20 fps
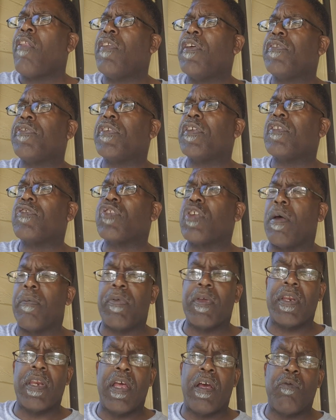This is
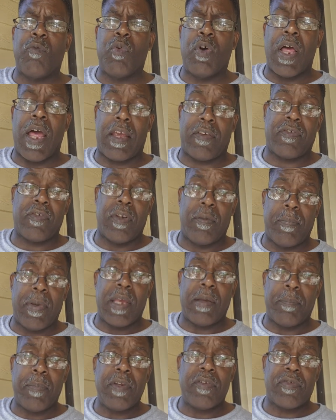something that will actually
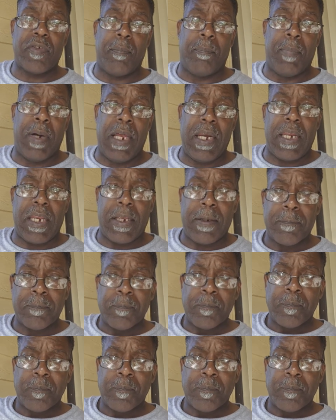make me some money